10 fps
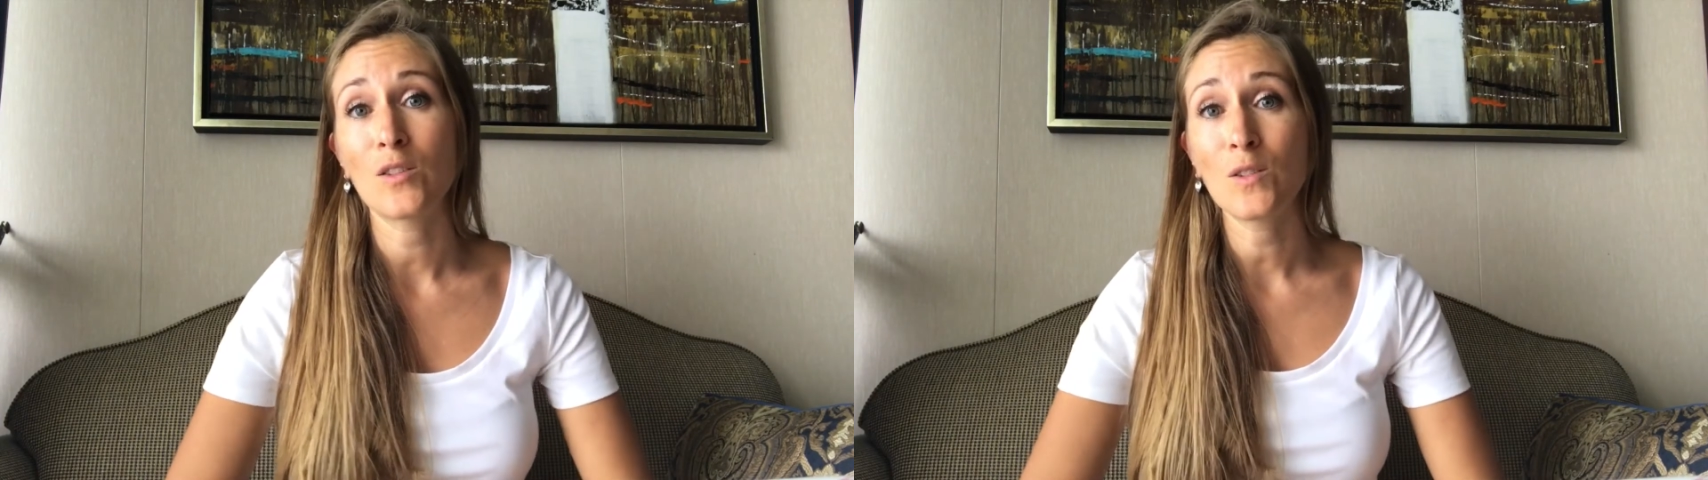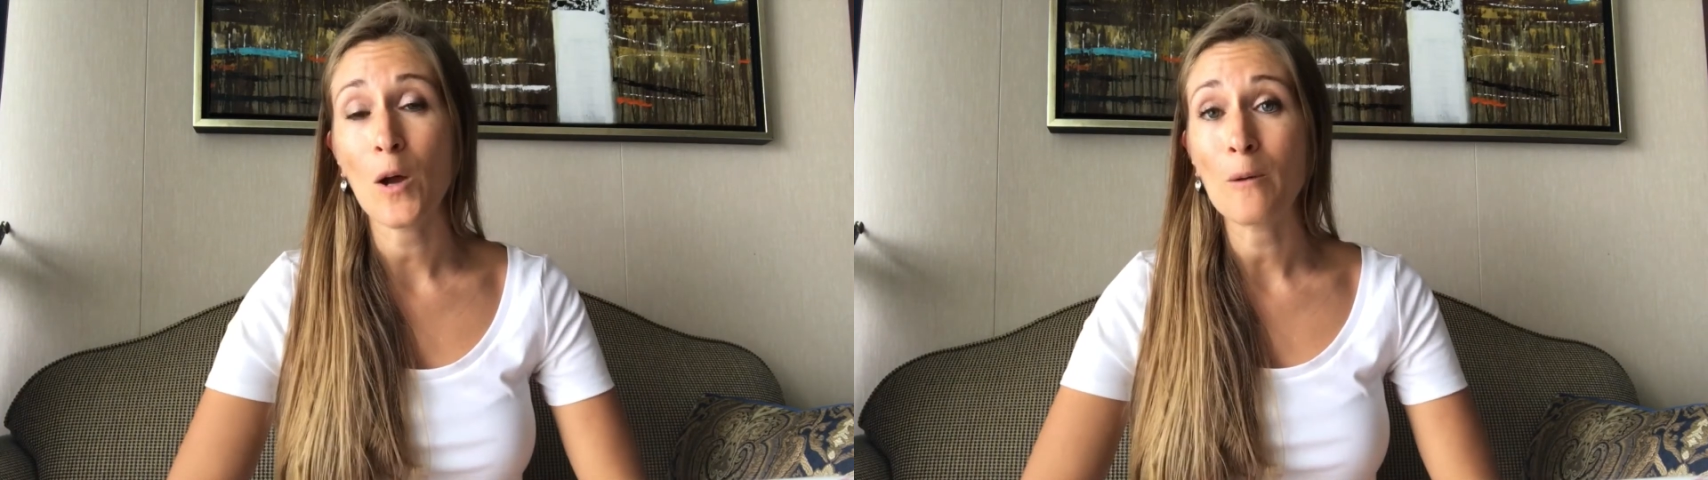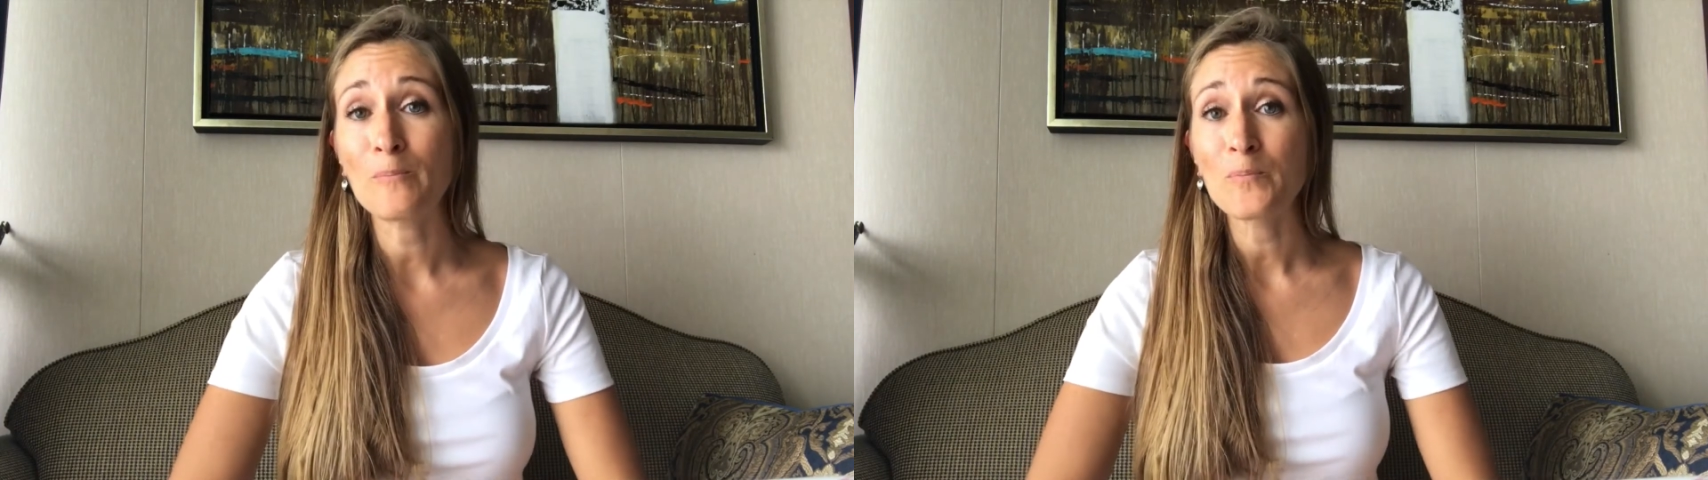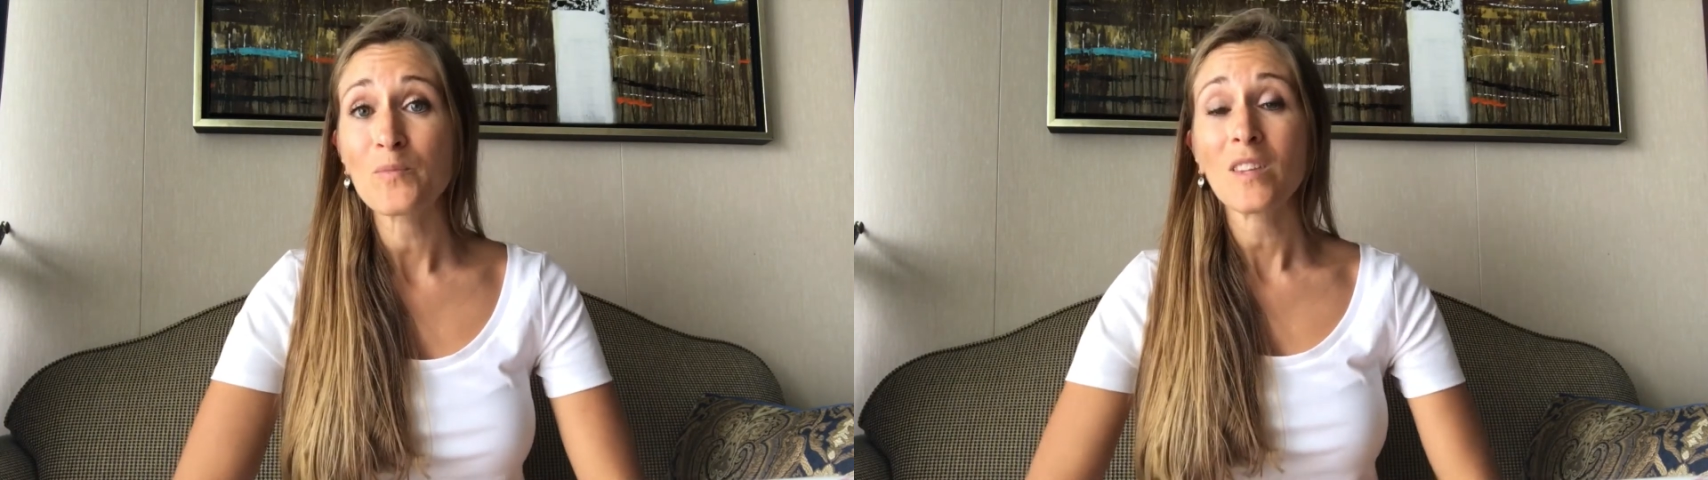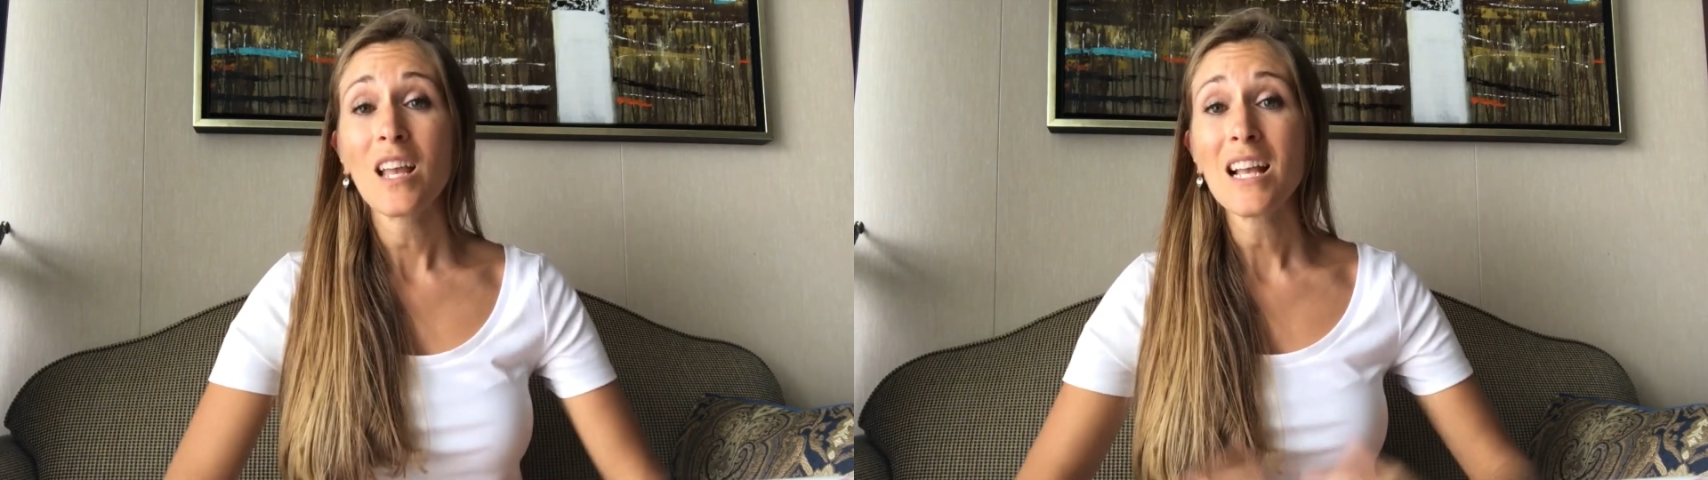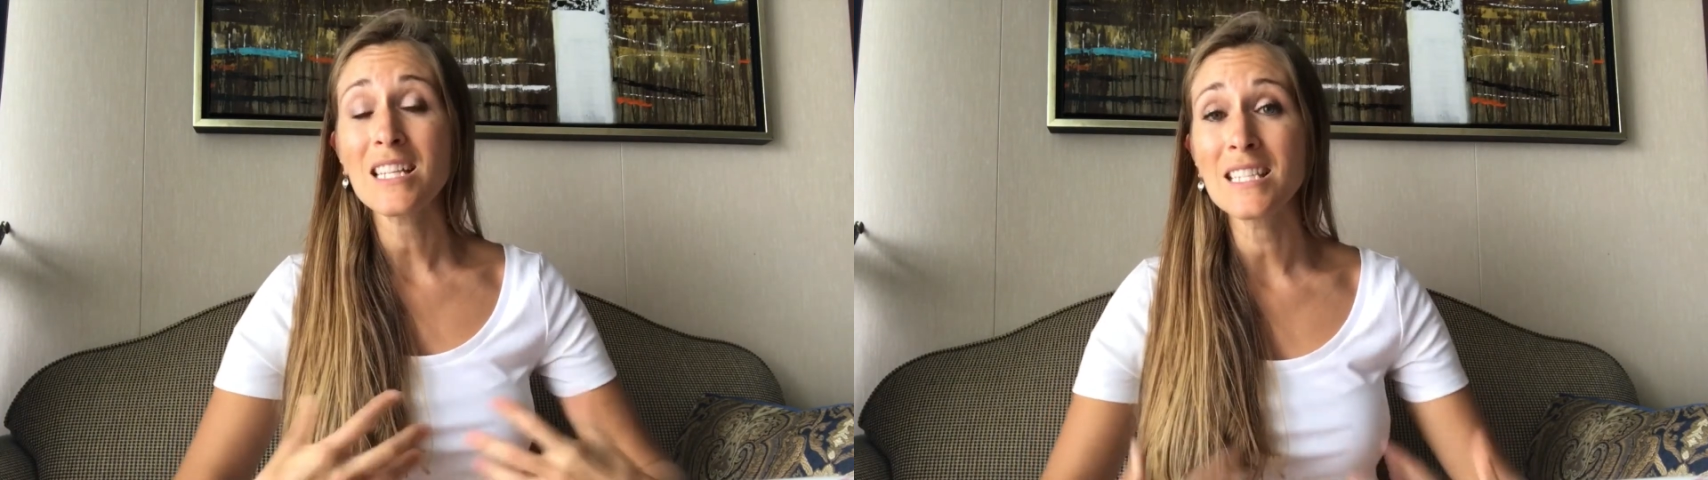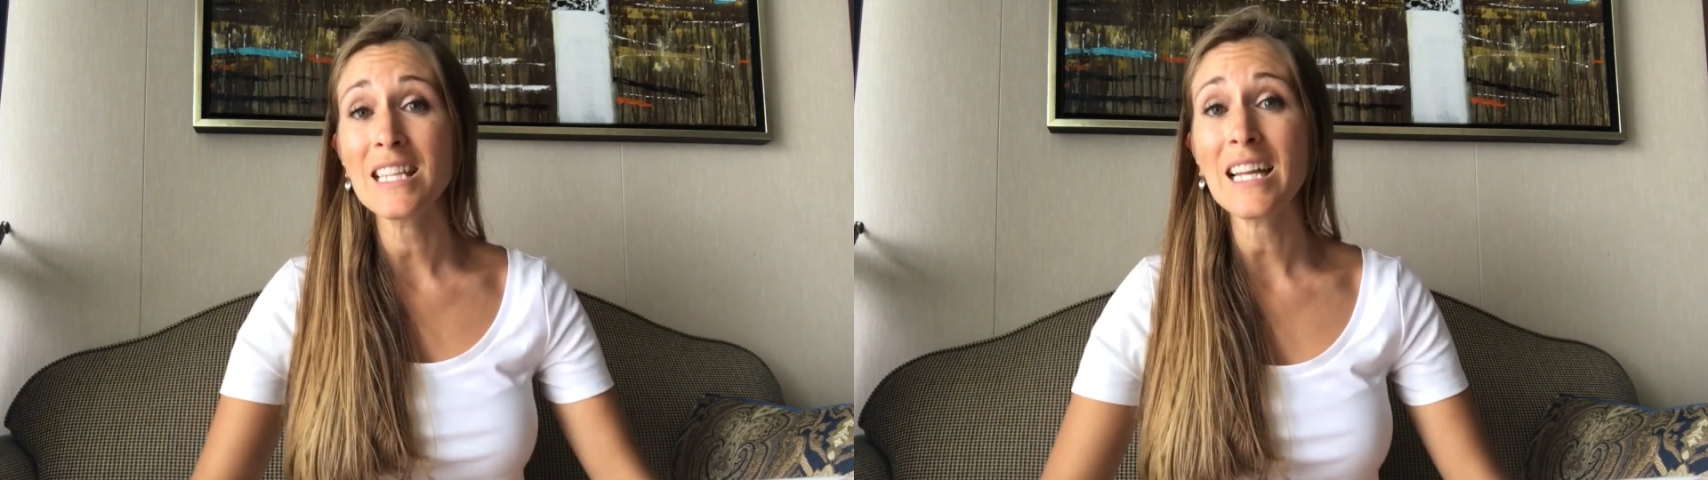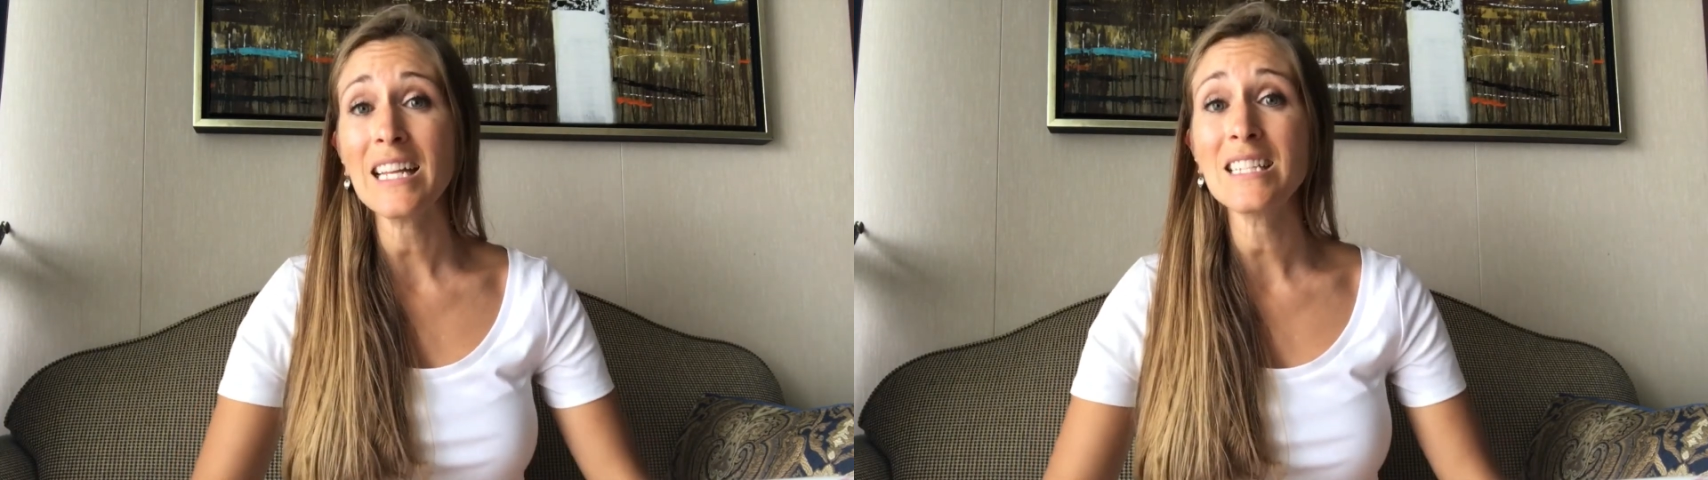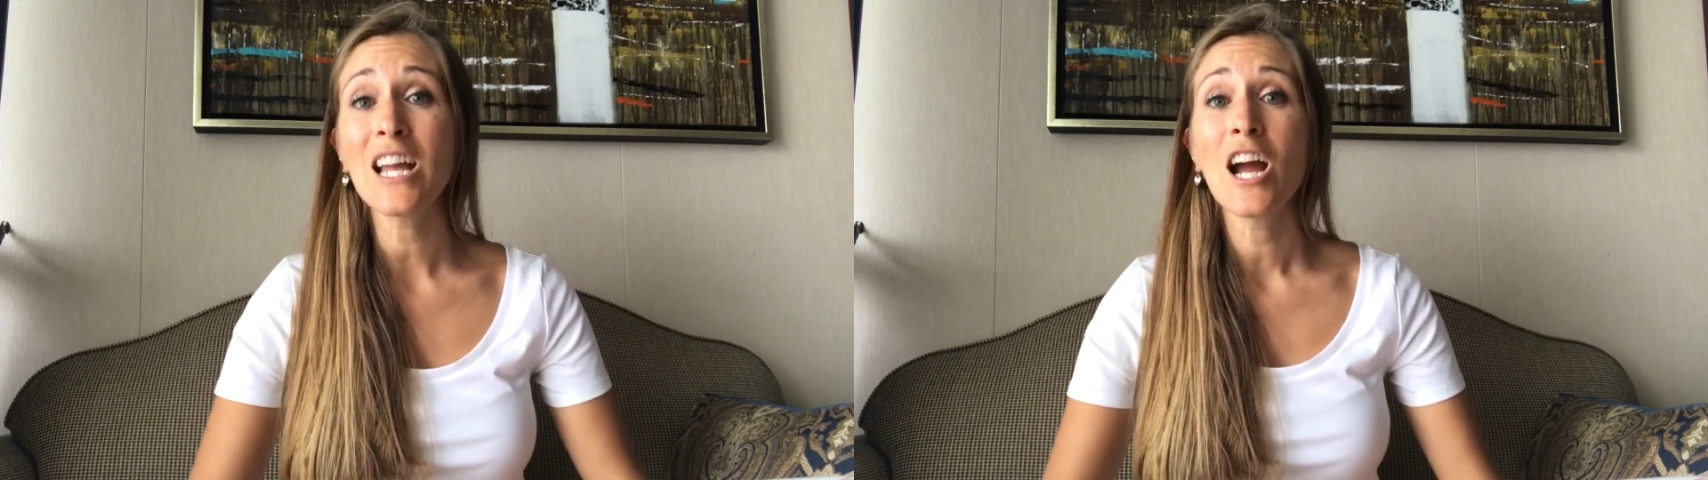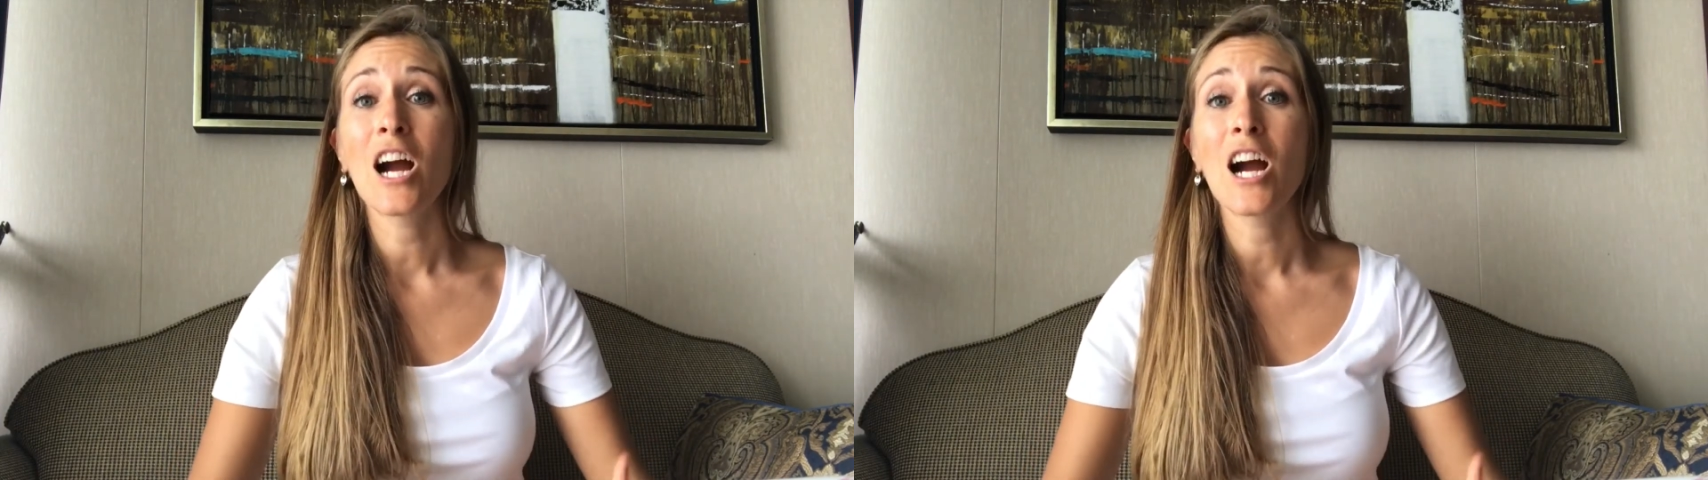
So studies